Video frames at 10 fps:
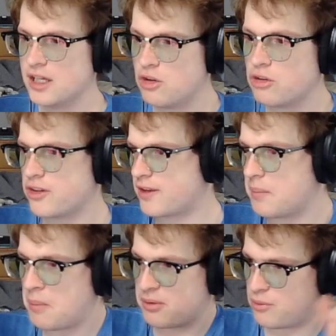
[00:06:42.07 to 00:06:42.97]
you just
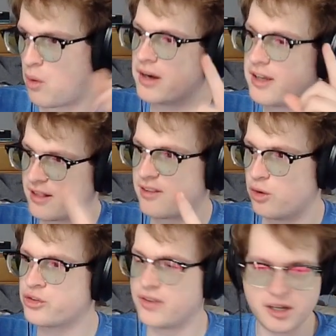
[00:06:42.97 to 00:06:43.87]
come up with one good
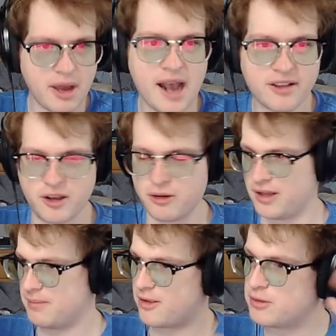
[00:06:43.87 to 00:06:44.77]
solution, then you execute it.
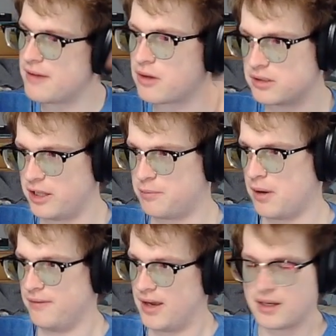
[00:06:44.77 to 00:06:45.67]
So difficulty is
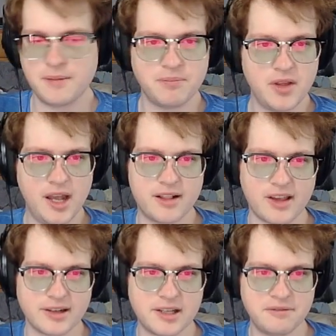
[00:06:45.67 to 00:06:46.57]
perfect.
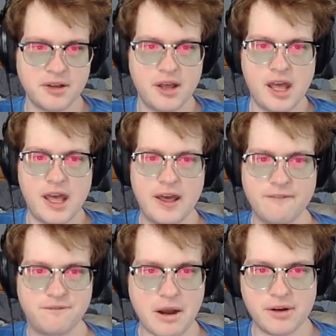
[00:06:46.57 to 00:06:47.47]
Incentive,
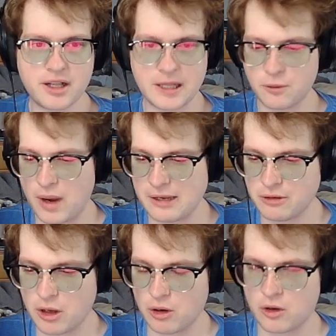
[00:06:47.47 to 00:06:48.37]
very clear why
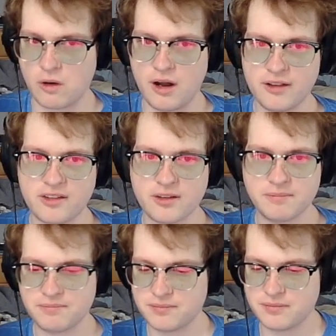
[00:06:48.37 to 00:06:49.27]
you'd go across.
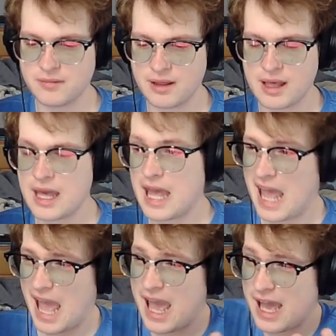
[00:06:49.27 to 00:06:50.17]

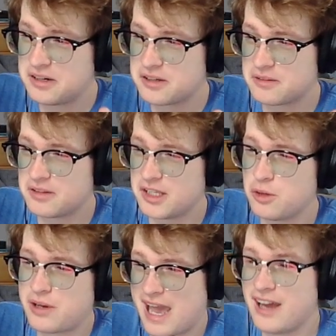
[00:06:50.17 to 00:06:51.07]
And
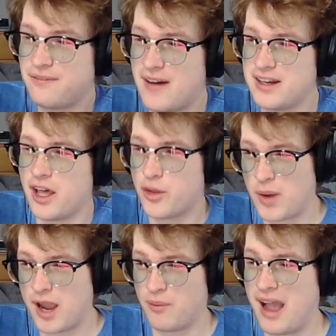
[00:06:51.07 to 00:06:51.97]
you can find another
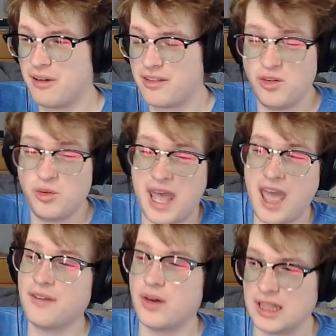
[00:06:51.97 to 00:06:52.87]
way around, so you
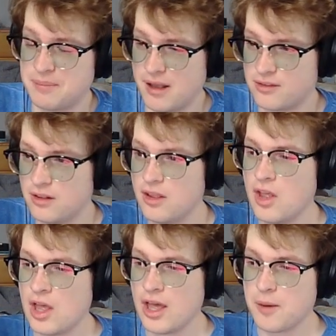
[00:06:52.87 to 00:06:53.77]
can avoid the puzzle,
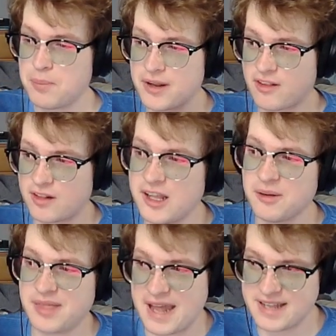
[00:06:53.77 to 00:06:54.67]
but it's
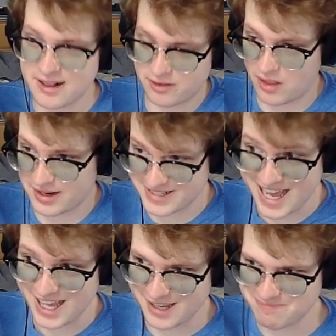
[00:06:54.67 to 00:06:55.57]
clear that takes a lot of
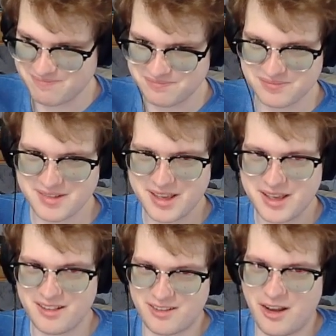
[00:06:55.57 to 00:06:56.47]
time.
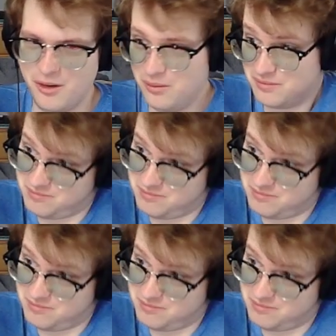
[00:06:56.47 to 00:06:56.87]
So,